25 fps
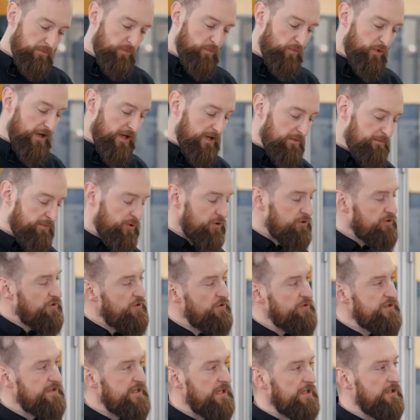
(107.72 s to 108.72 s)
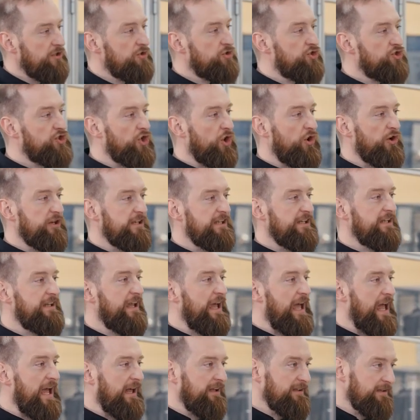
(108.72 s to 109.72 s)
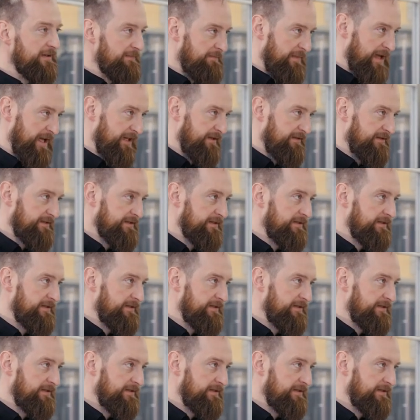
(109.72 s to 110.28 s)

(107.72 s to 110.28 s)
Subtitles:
We are producing joining elements.